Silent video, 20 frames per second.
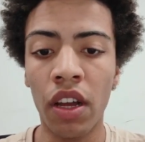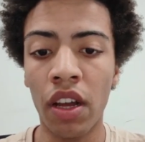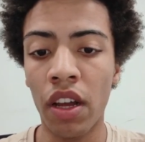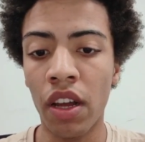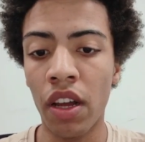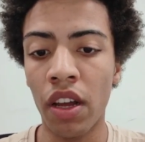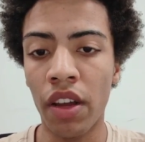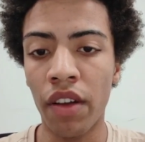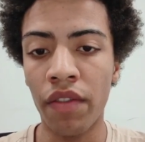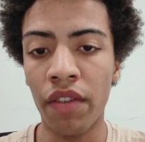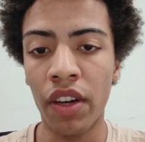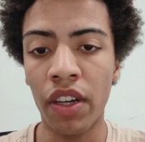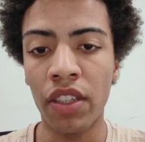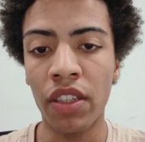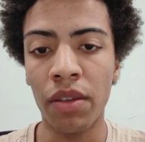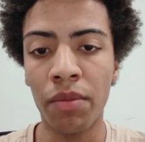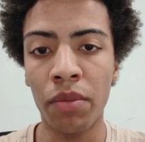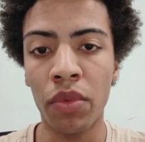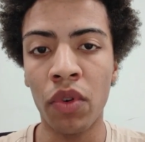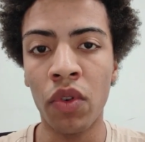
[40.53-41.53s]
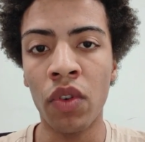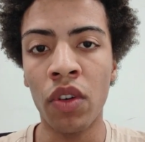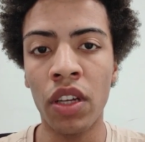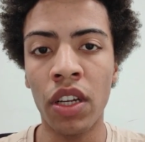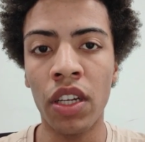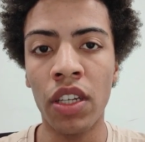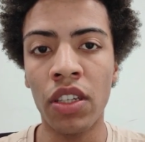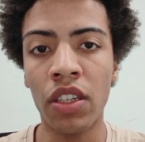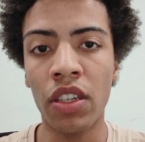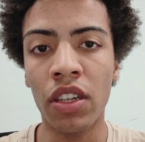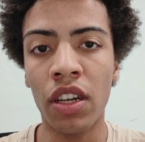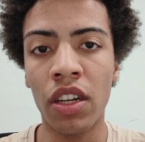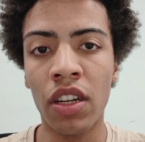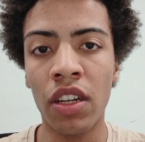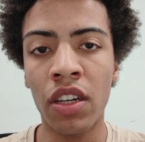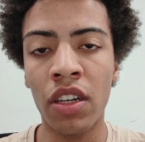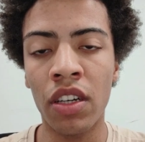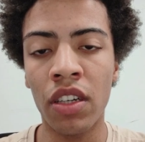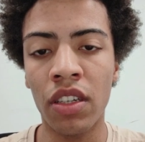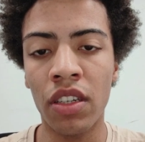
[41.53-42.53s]
Very simple. Here's
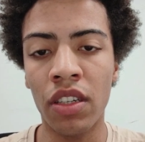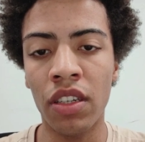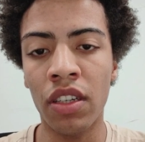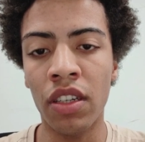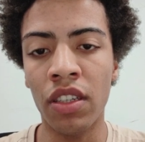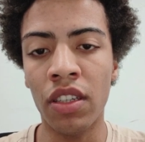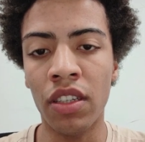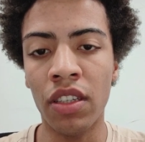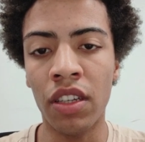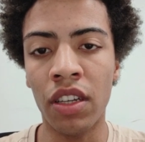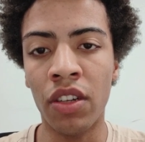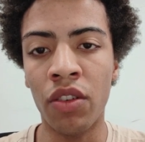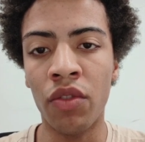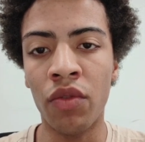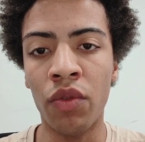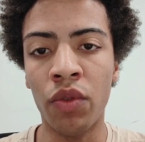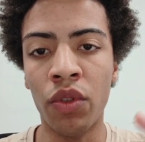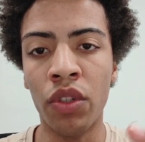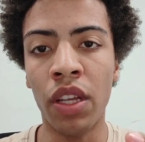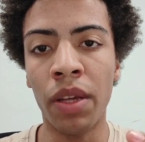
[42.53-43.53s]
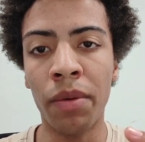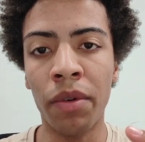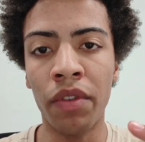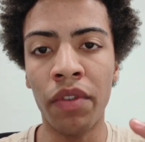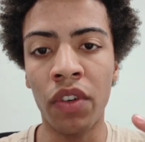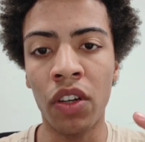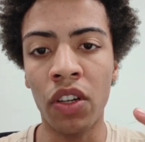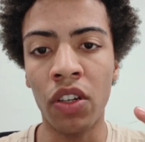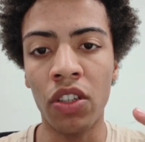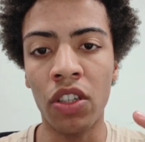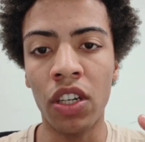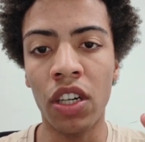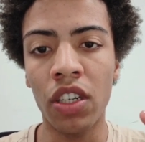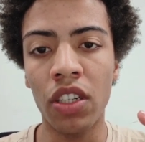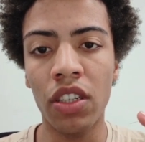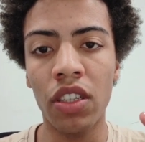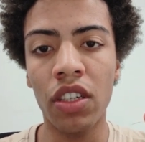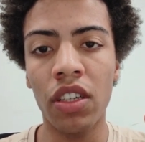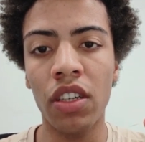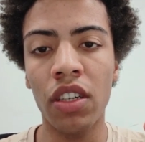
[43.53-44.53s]
another. This is a truth table of
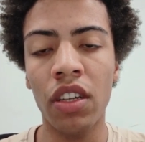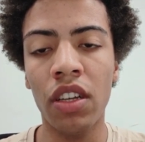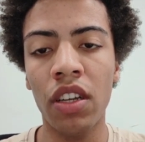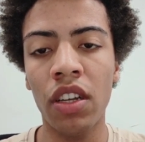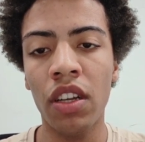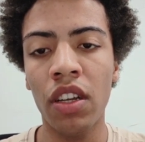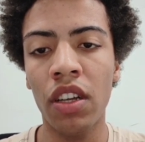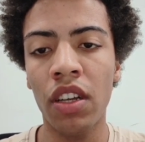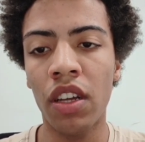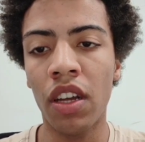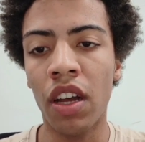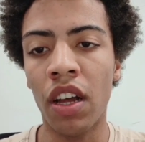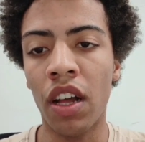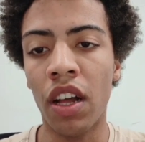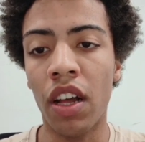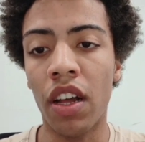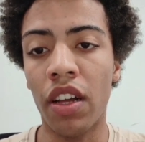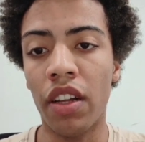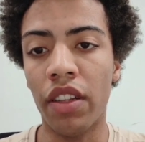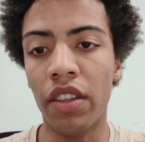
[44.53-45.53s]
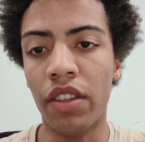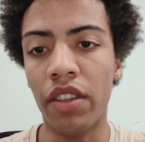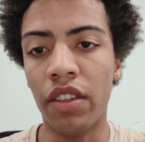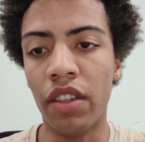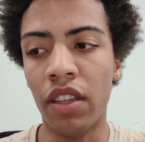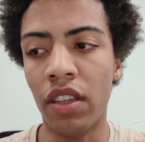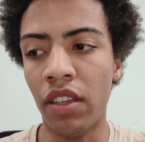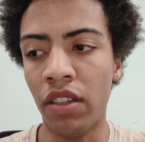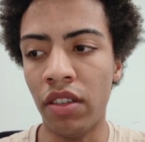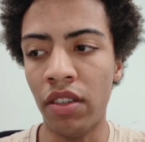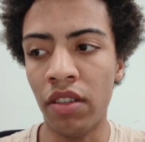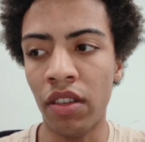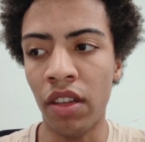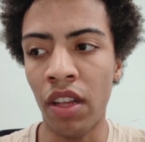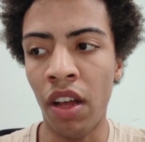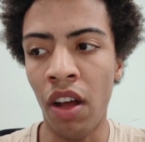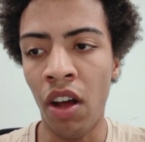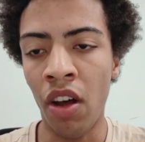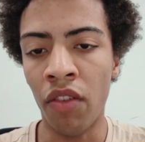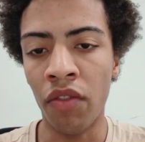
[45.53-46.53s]
conjunction. This
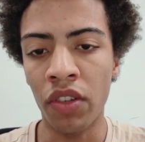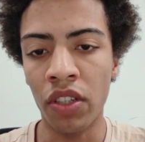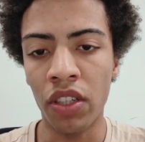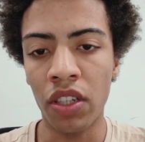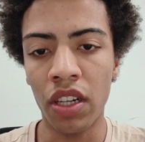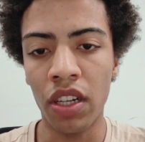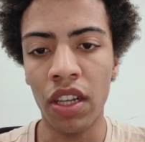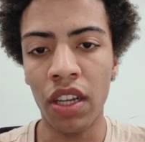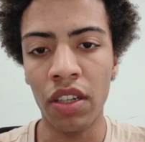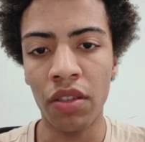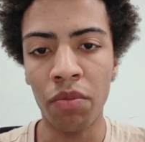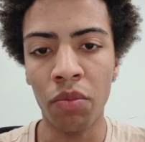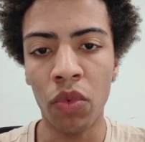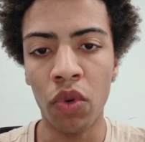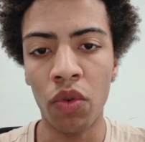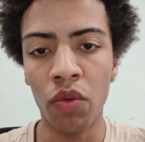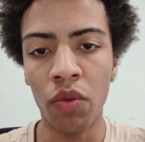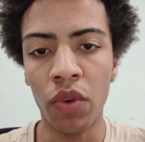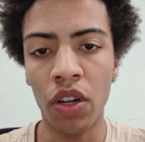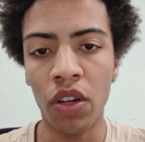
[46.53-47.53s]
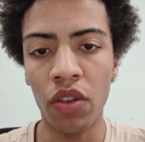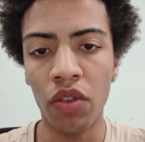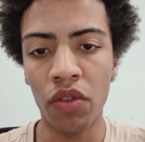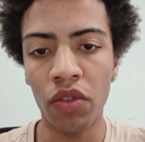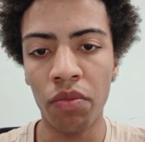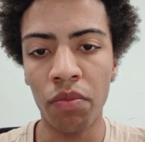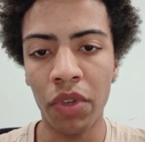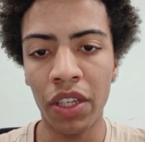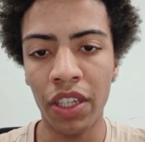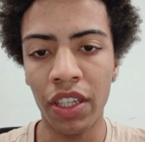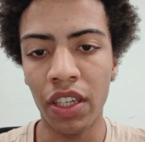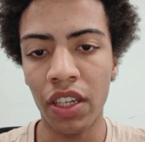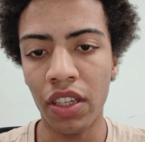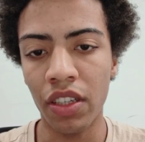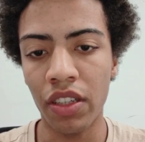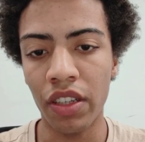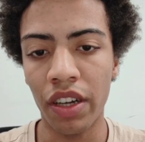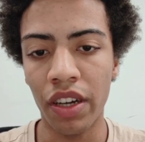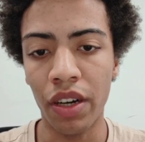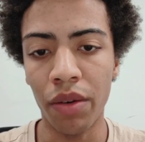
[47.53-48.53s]
obviously has more rows
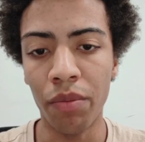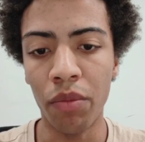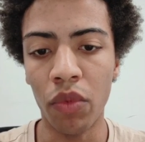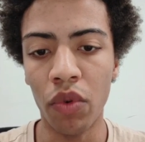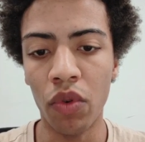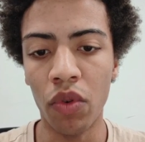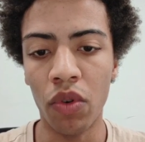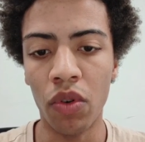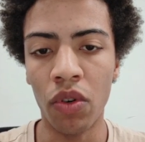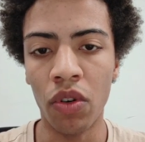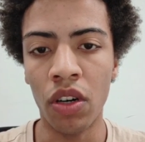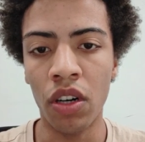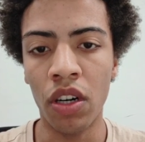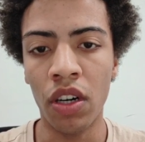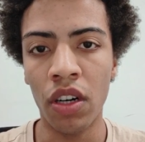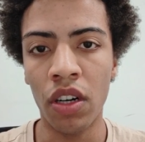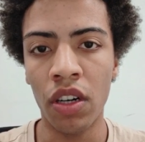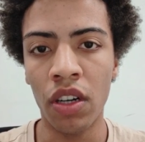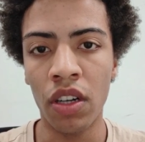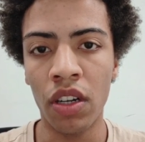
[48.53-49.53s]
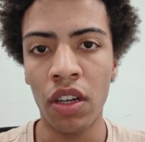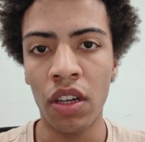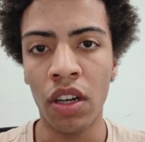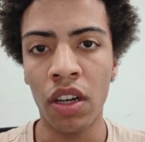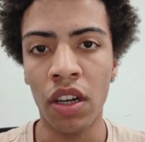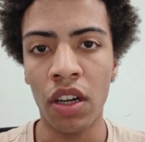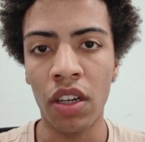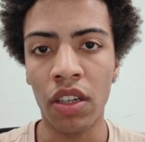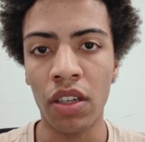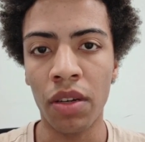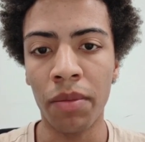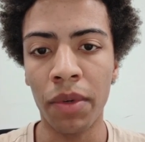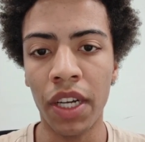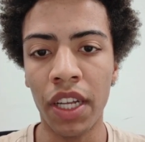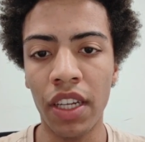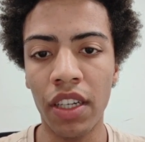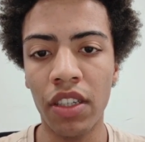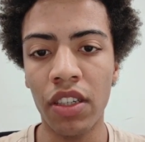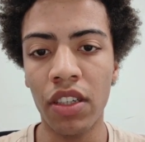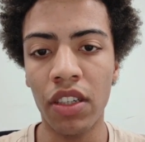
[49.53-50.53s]
because there are more
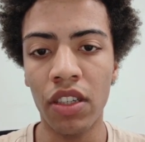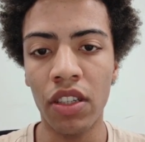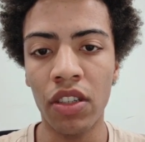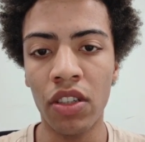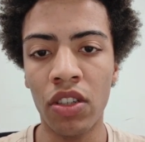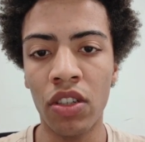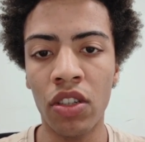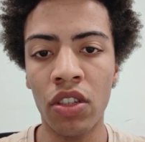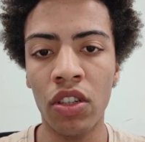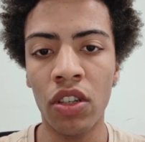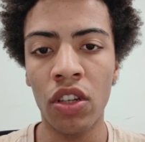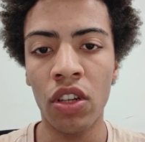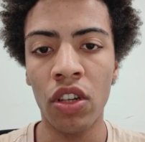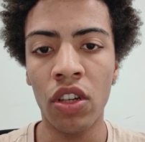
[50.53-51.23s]
combinations.